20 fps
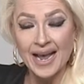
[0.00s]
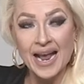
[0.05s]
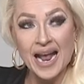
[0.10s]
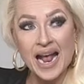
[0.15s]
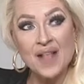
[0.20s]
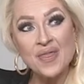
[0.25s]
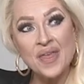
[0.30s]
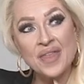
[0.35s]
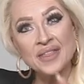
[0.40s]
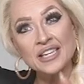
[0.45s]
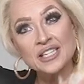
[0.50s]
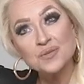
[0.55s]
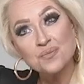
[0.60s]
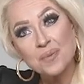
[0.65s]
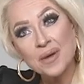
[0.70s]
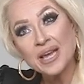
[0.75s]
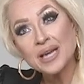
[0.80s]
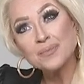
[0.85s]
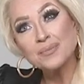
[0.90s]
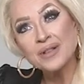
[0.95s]
And then these
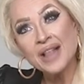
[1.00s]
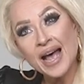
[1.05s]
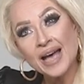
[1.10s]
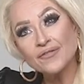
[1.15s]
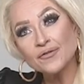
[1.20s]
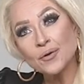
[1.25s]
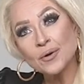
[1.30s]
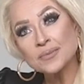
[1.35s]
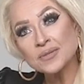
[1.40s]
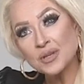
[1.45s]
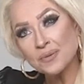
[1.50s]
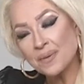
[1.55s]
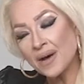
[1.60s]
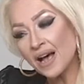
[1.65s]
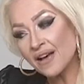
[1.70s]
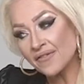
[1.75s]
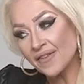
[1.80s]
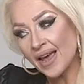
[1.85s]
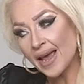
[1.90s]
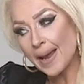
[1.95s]
big platforms of
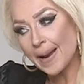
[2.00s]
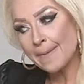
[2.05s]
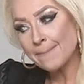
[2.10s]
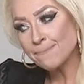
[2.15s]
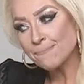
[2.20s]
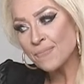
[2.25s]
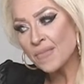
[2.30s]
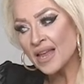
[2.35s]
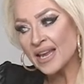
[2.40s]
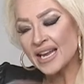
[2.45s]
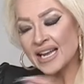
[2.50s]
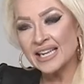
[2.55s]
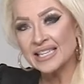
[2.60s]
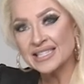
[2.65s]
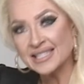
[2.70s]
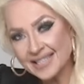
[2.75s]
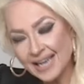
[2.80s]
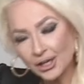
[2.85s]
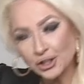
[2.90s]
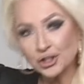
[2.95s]
pavé in
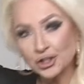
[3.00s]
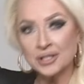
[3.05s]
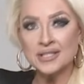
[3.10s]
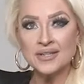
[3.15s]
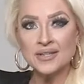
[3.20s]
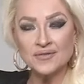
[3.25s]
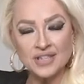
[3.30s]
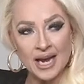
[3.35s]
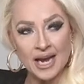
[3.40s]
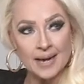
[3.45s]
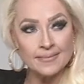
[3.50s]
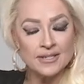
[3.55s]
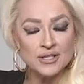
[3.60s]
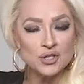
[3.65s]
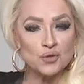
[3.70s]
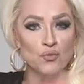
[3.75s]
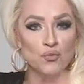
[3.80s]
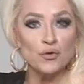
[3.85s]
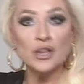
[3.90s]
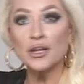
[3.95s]
sections of diamonds,
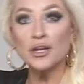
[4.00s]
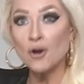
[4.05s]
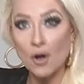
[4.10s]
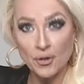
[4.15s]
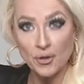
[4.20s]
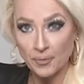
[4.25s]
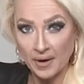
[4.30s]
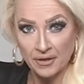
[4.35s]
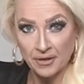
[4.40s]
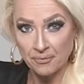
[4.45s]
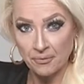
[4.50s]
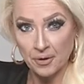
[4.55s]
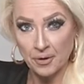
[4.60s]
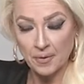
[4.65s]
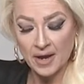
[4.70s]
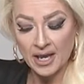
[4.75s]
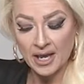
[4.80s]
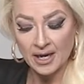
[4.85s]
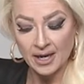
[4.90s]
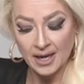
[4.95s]
really all the way through
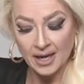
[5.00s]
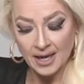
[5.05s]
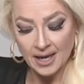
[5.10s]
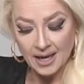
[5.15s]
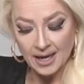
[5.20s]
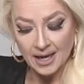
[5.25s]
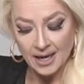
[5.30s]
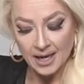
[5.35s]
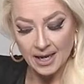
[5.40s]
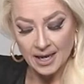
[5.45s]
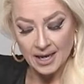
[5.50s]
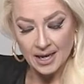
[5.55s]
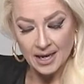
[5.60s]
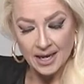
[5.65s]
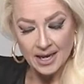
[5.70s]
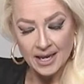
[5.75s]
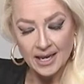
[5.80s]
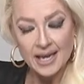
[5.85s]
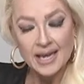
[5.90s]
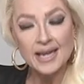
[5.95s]
it.
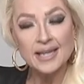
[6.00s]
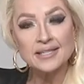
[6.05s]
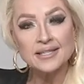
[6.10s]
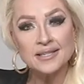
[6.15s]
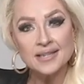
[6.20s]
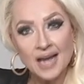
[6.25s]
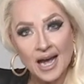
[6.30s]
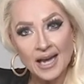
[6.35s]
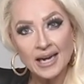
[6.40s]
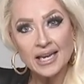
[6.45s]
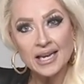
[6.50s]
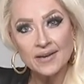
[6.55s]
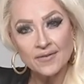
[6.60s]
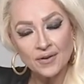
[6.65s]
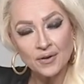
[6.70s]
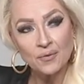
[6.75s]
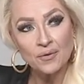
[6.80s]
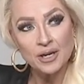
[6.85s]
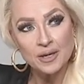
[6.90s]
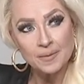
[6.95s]
It's not
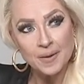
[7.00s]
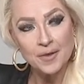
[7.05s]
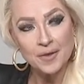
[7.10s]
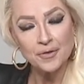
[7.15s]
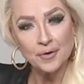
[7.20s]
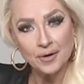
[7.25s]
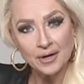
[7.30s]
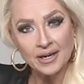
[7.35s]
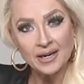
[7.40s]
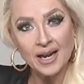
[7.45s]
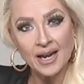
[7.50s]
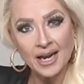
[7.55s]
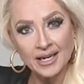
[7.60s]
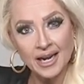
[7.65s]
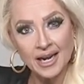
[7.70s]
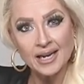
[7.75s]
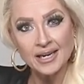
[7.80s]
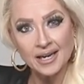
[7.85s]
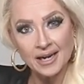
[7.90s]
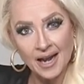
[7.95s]
even going to be thirty-nine
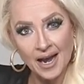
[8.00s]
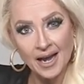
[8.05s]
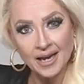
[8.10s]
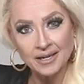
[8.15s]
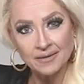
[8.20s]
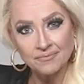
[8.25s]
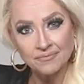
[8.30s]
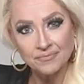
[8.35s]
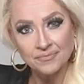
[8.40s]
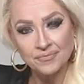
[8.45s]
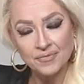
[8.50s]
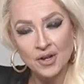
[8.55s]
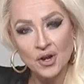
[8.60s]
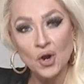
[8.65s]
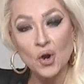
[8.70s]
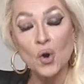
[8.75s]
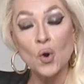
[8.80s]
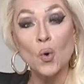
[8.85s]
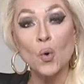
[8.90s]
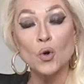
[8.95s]
ninety-nine
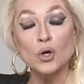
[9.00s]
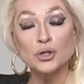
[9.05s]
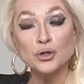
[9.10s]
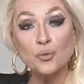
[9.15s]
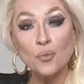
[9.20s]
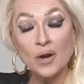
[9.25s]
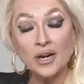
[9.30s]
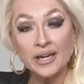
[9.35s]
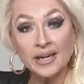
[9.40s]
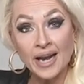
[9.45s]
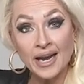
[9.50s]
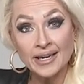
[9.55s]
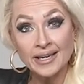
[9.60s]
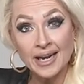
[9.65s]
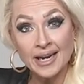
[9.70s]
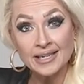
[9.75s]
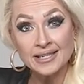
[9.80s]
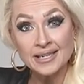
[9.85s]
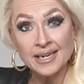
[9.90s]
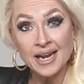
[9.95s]
or twenty-nine
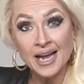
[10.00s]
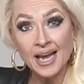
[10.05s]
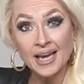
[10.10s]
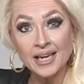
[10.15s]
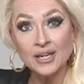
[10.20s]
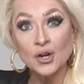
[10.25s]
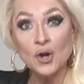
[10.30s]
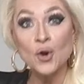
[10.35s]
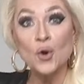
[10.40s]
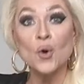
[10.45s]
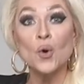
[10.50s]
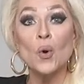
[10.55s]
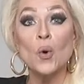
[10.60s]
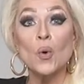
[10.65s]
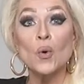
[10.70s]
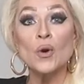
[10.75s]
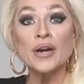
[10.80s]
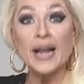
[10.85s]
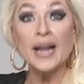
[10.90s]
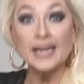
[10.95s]
ninety-nine
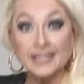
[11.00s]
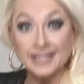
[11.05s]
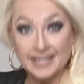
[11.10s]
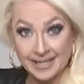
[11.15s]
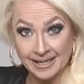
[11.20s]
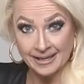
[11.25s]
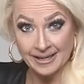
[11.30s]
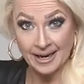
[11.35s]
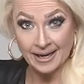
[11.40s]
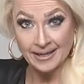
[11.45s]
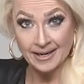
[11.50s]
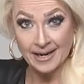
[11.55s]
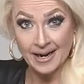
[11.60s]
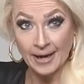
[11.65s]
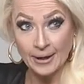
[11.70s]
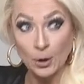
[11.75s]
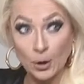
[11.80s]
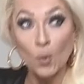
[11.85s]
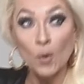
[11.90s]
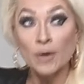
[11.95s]
or nineteen
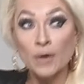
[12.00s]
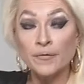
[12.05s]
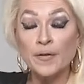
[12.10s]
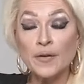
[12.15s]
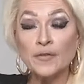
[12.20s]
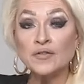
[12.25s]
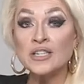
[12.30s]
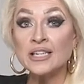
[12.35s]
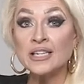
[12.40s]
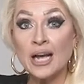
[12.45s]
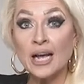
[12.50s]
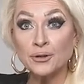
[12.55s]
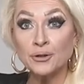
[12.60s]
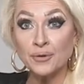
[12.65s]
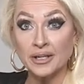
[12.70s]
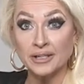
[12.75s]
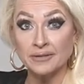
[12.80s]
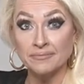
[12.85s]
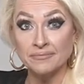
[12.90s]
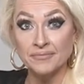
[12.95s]
ninety-nine or fifteen
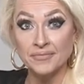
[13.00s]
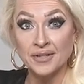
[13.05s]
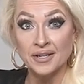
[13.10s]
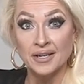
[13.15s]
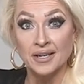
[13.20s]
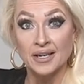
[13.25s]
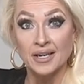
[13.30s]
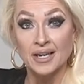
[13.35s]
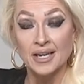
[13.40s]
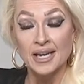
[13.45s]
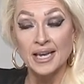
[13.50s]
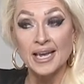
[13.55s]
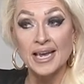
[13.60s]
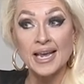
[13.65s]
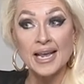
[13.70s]
hundred dollars.